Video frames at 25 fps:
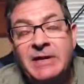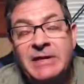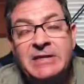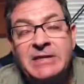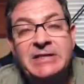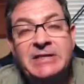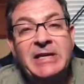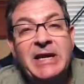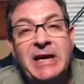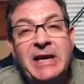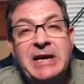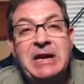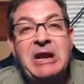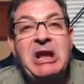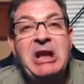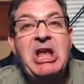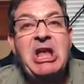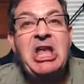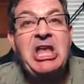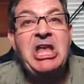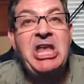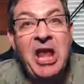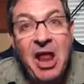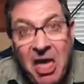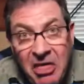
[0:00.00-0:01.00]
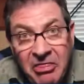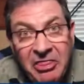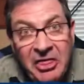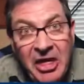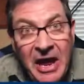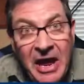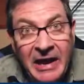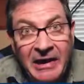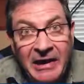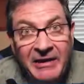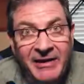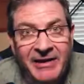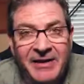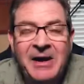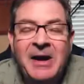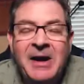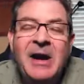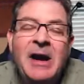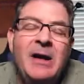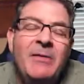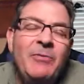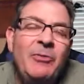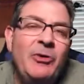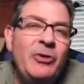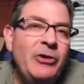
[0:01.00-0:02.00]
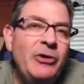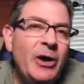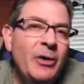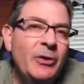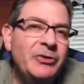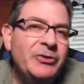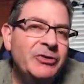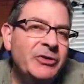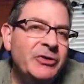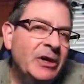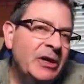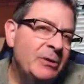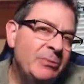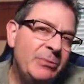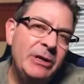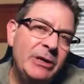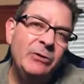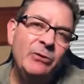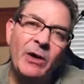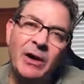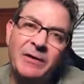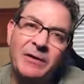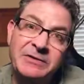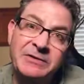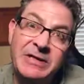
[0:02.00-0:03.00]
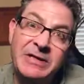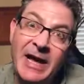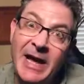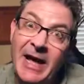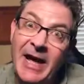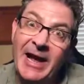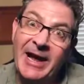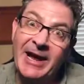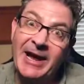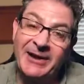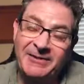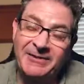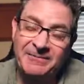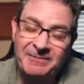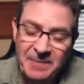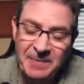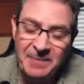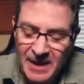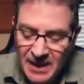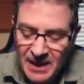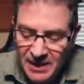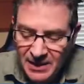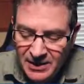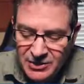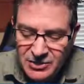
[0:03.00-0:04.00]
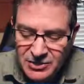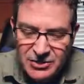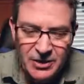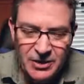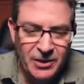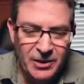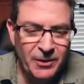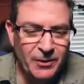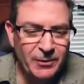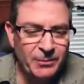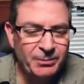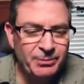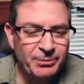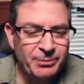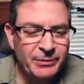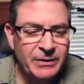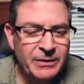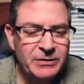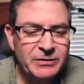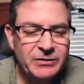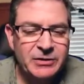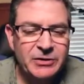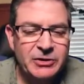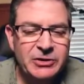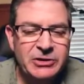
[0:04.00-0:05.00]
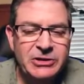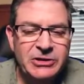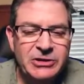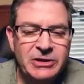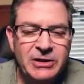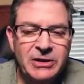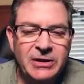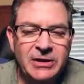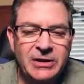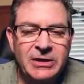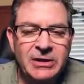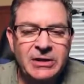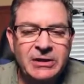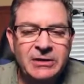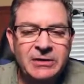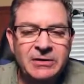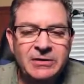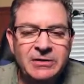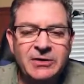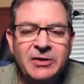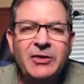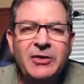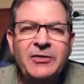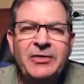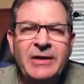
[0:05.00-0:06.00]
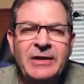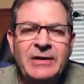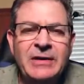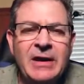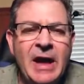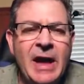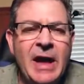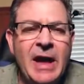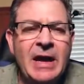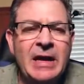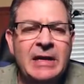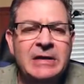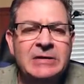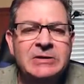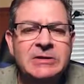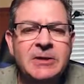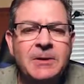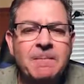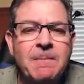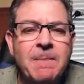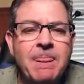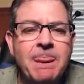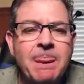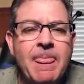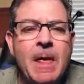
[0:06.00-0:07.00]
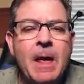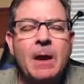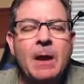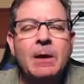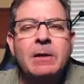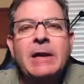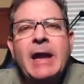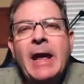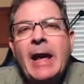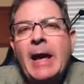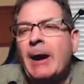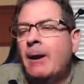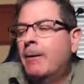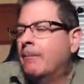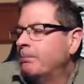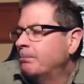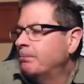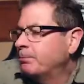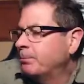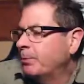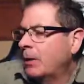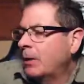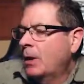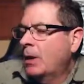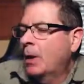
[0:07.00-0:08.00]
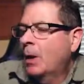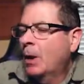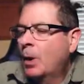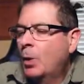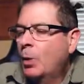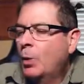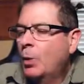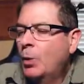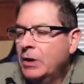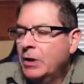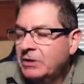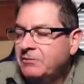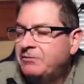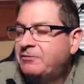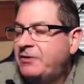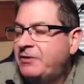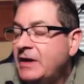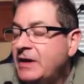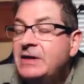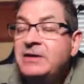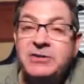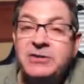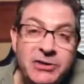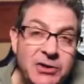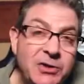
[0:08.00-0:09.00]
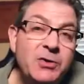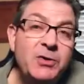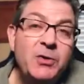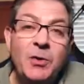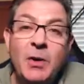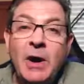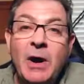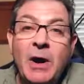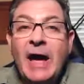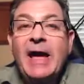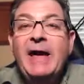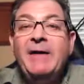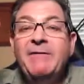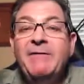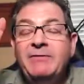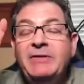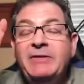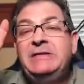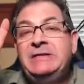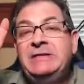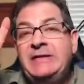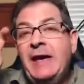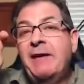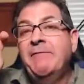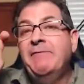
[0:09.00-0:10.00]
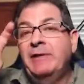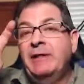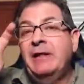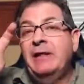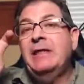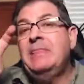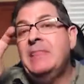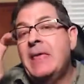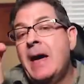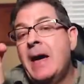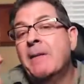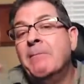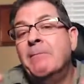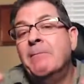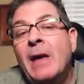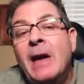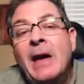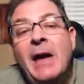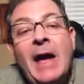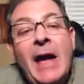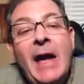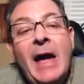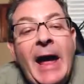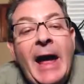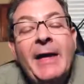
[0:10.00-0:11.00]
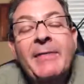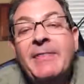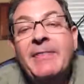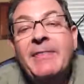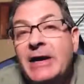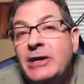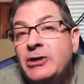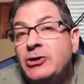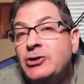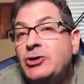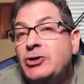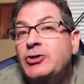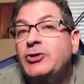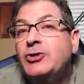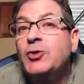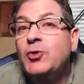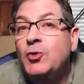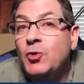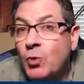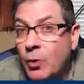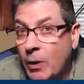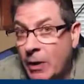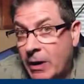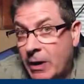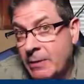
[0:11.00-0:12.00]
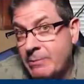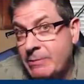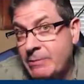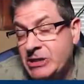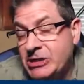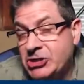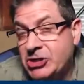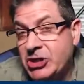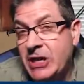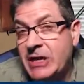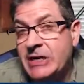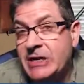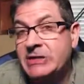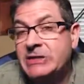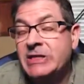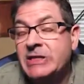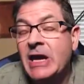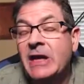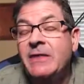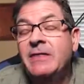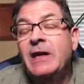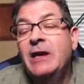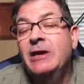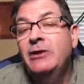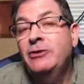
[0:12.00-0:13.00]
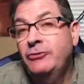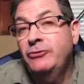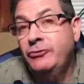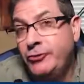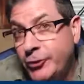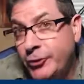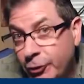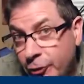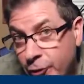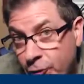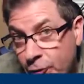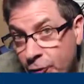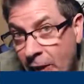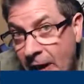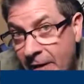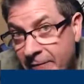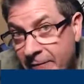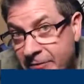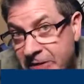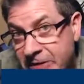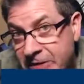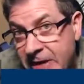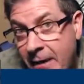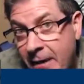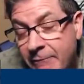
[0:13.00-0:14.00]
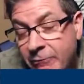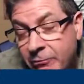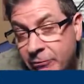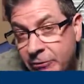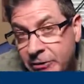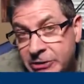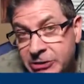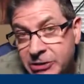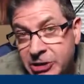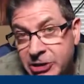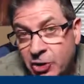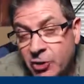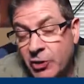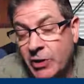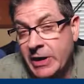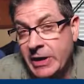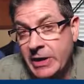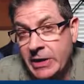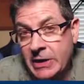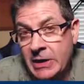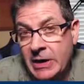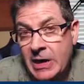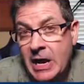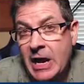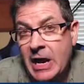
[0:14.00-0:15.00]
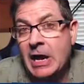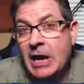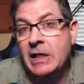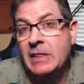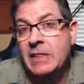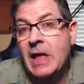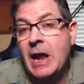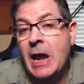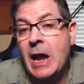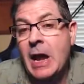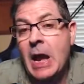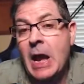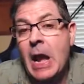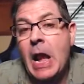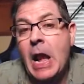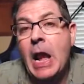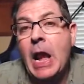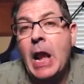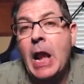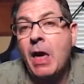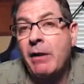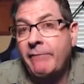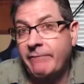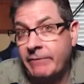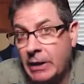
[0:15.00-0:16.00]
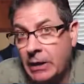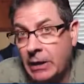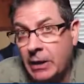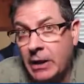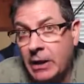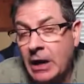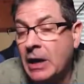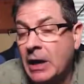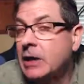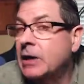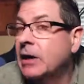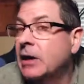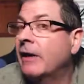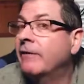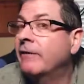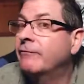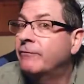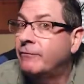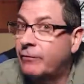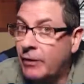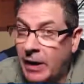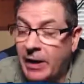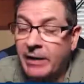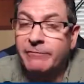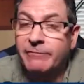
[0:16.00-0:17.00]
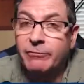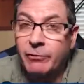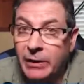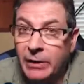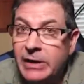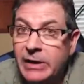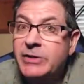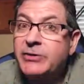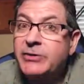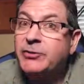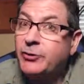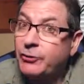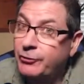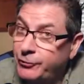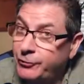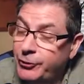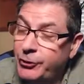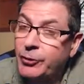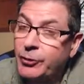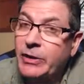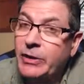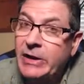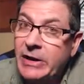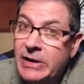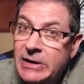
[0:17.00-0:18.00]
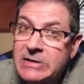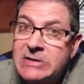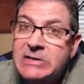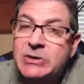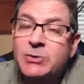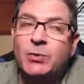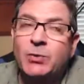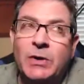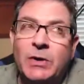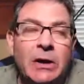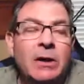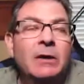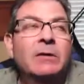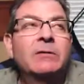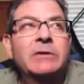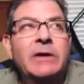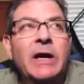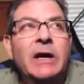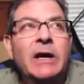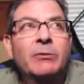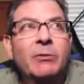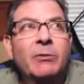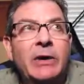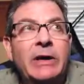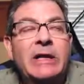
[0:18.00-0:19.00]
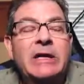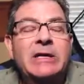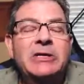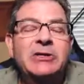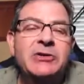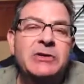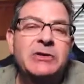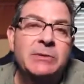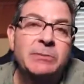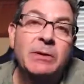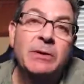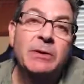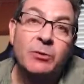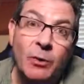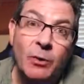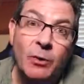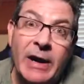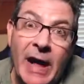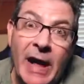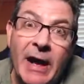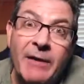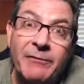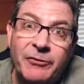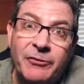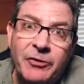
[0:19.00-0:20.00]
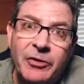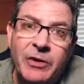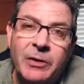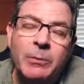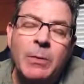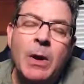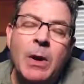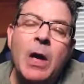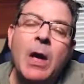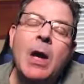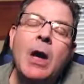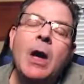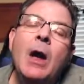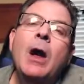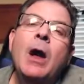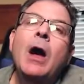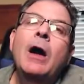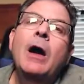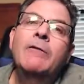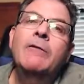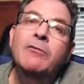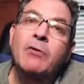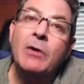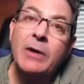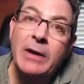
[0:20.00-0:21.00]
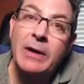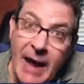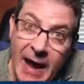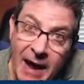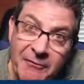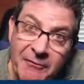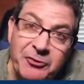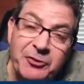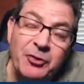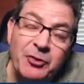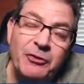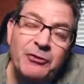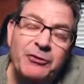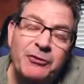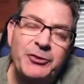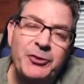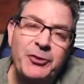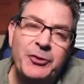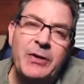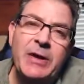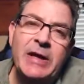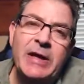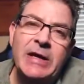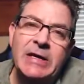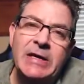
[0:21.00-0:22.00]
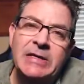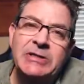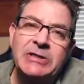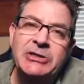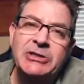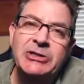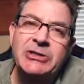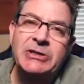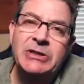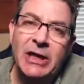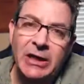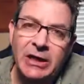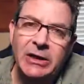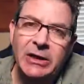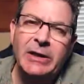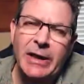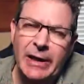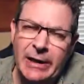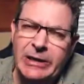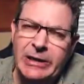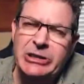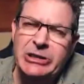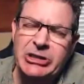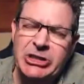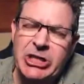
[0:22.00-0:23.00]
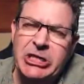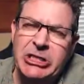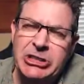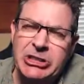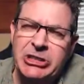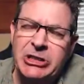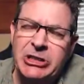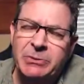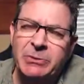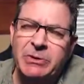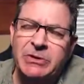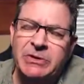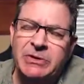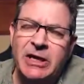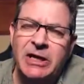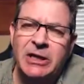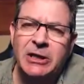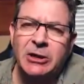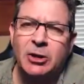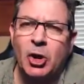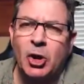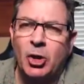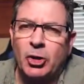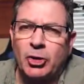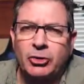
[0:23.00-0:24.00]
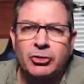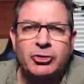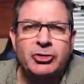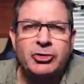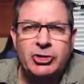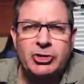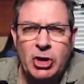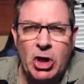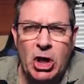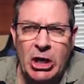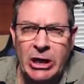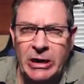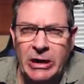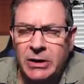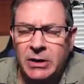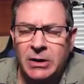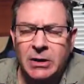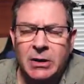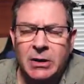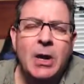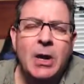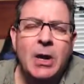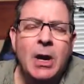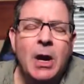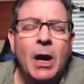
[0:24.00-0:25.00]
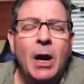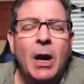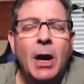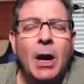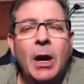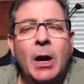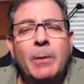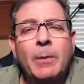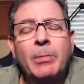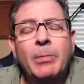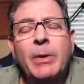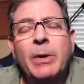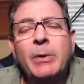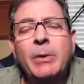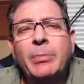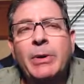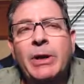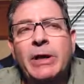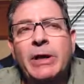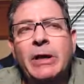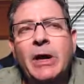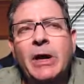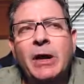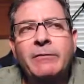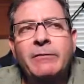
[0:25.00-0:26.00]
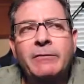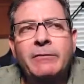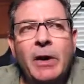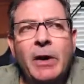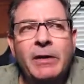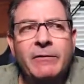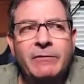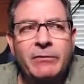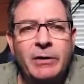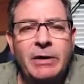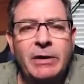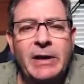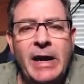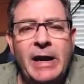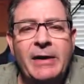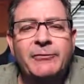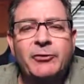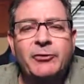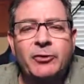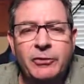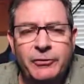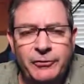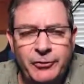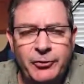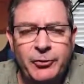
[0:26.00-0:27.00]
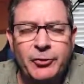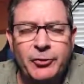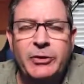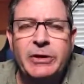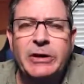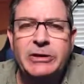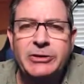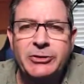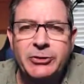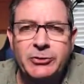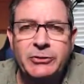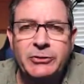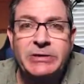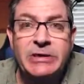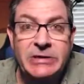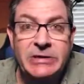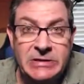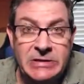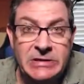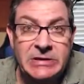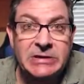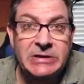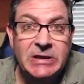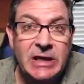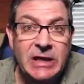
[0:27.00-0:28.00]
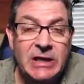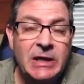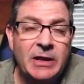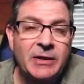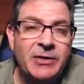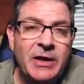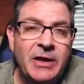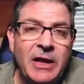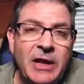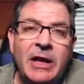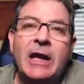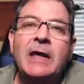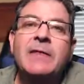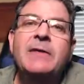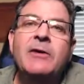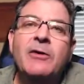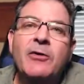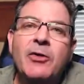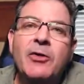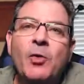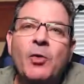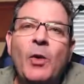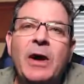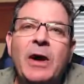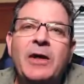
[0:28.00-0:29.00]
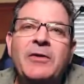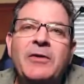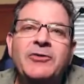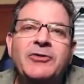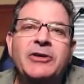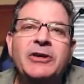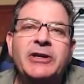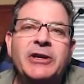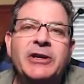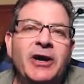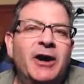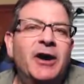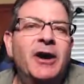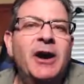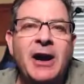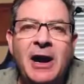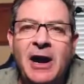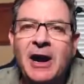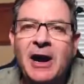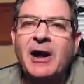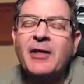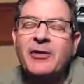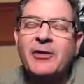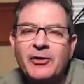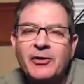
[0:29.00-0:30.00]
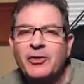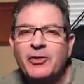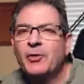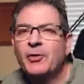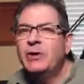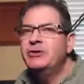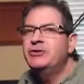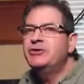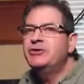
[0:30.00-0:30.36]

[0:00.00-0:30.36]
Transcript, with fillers: say nothing, you know, it's going to be a rough day. So it's good to, it's a good thing to ask. Now, what if they do have the devil in them? and they do want to be chased and they do have the devilish grin and they love it and i've i've run into a few kids well not run into them but run after them i've run after a few kids luckily i could chase them because i had a longer stride um, but i've i've run after a few kids who did this kind of thing and they're the ones that are they're the ones